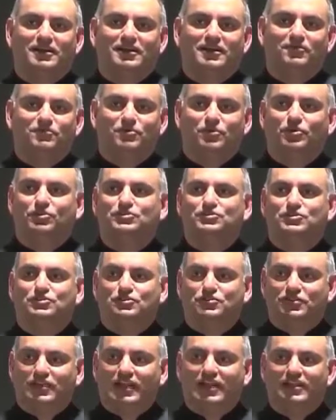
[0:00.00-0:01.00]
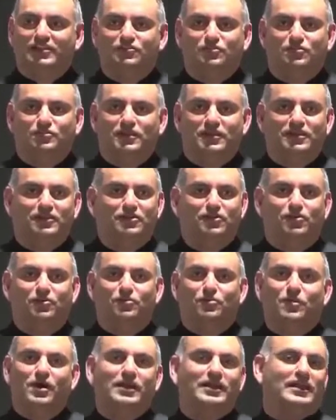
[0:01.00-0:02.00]
approach to sales would be,
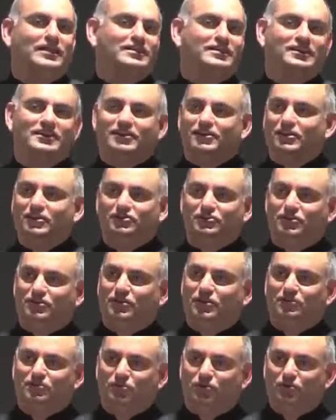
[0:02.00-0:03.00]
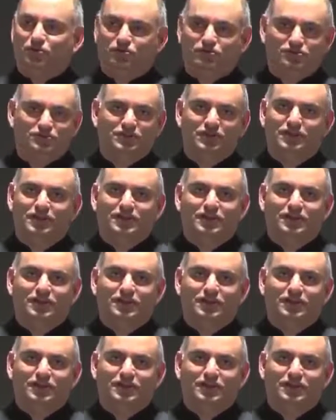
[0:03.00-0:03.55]
180 degrees approach